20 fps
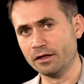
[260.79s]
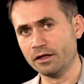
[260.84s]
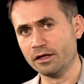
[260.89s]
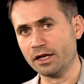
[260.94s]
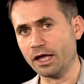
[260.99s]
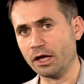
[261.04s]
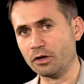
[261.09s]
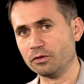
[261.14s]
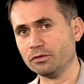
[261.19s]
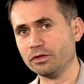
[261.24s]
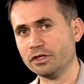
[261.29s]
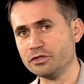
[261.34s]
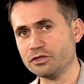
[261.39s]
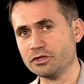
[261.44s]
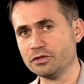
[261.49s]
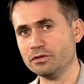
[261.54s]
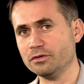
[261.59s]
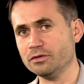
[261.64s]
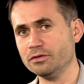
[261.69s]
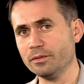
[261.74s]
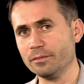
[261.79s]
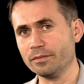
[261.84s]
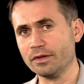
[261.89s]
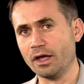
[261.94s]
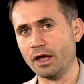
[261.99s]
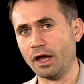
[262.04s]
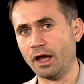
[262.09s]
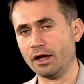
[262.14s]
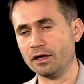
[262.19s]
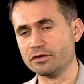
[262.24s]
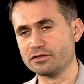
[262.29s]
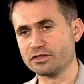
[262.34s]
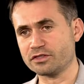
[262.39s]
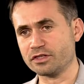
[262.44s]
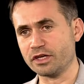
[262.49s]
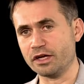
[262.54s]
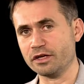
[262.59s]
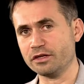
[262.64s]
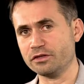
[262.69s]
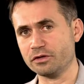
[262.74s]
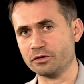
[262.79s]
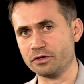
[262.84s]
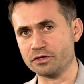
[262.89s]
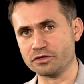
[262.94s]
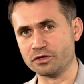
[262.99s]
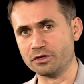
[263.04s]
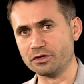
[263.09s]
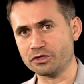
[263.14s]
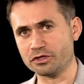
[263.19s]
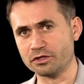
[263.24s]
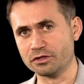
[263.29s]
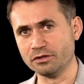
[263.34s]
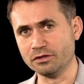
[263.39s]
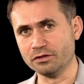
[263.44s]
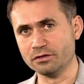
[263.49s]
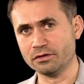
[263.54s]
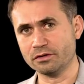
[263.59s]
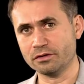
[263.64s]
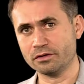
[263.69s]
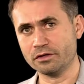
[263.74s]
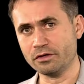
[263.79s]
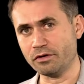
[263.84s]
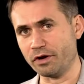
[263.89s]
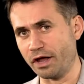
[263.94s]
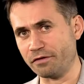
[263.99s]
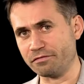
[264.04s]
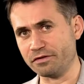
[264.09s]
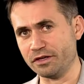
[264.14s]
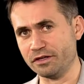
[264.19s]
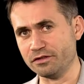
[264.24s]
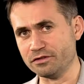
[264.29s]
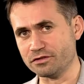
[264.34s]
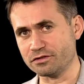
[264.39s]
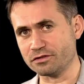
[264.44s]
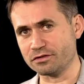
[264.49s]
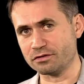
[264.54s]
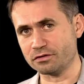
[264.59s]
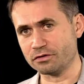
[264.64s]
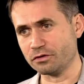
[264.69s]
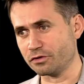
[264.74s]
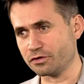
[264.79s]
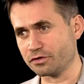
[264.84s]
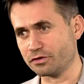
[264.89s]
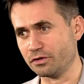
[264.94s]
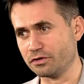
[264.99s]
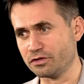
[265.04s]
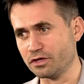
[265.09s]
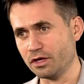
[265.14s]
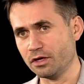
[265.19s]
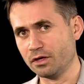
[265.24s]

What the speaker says: Not only do you state your assertion, your evidence, your source,